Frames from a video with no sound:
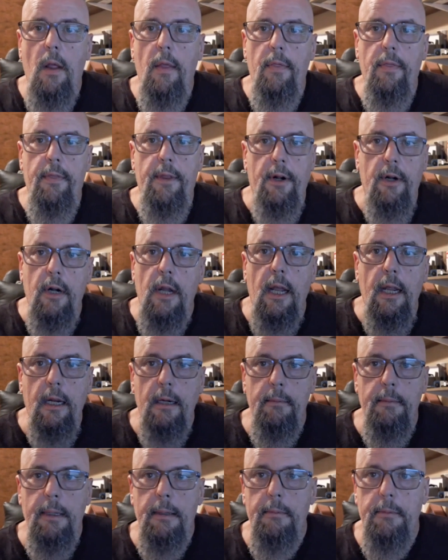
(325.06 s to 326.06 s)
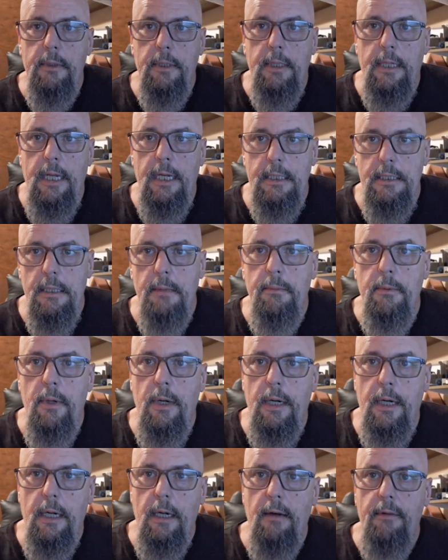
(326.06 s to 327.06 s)
they're not going to be able to catch up
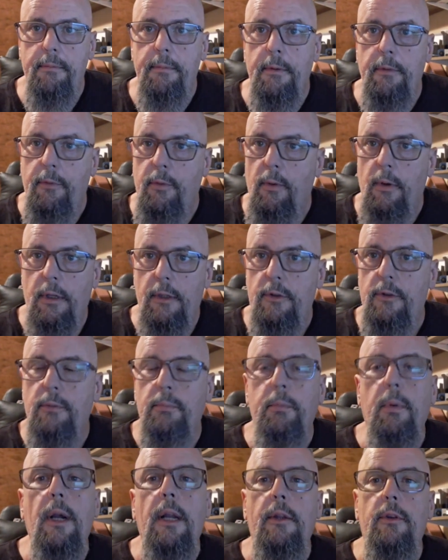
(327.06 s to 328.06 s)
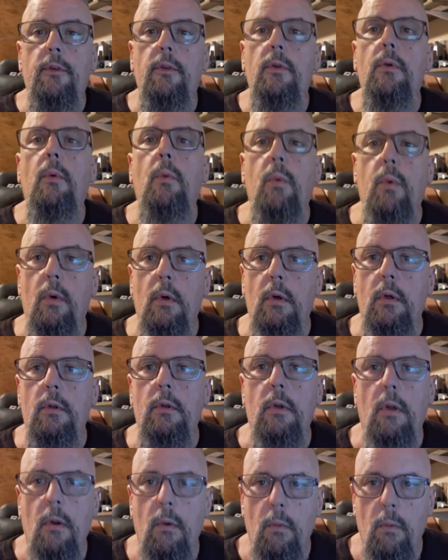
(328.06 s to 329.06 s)
quick enough before it spreads
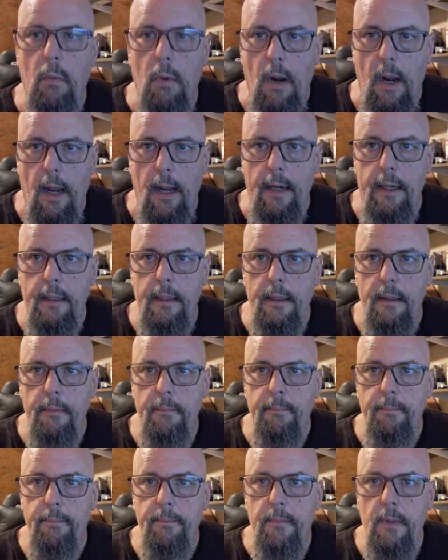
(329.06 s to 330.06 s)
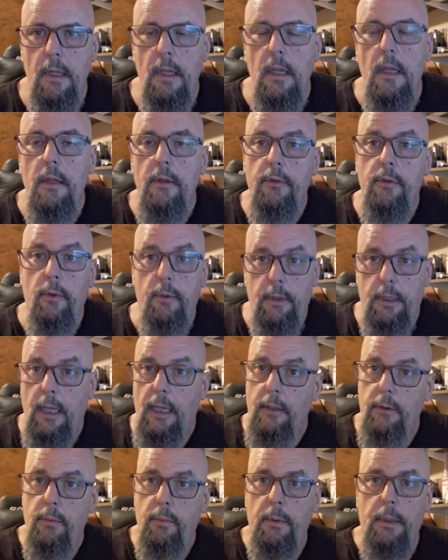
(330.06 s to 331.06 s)
worldwide. So
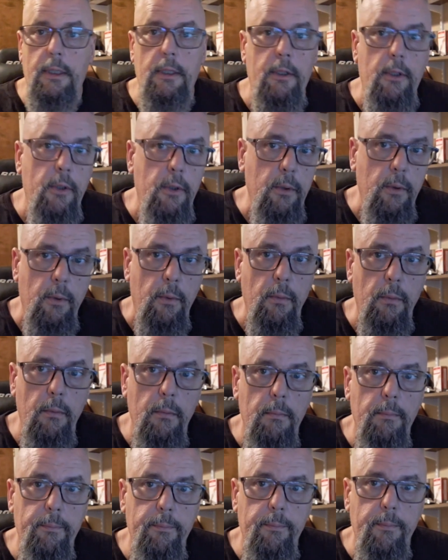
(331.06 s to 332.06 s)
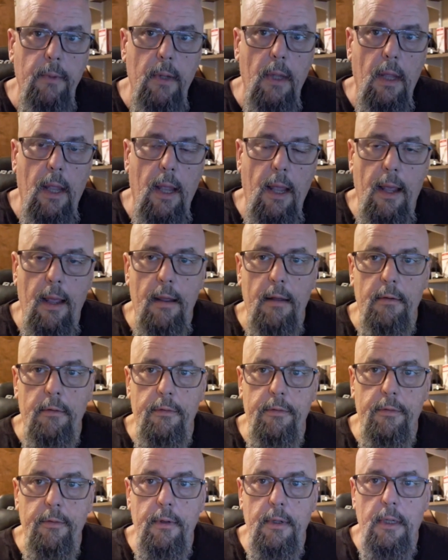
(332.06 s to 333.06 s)
yes, we do have
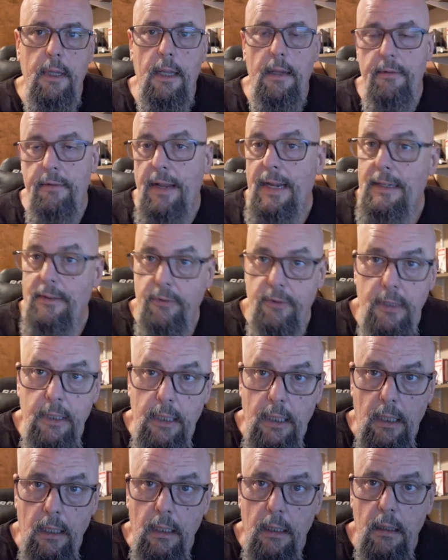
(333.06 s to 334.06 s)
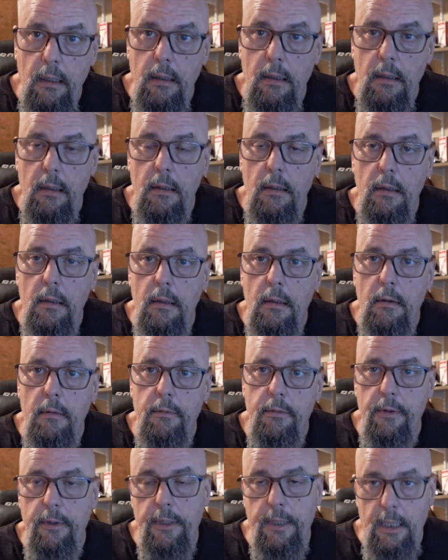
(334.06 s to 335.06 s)
a vaccine
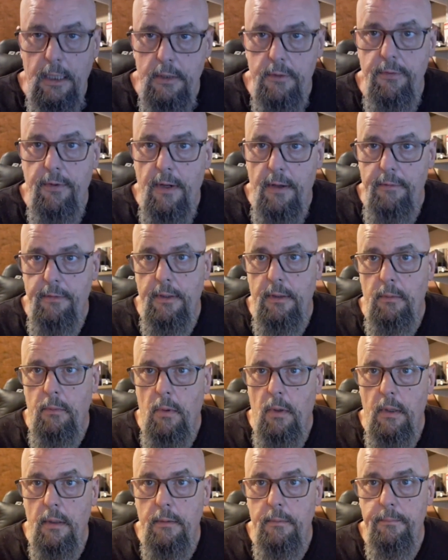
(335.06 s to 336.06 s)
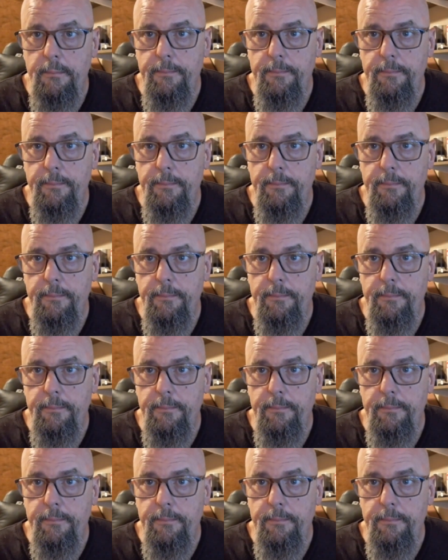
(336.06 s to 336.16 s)
for the H5N1.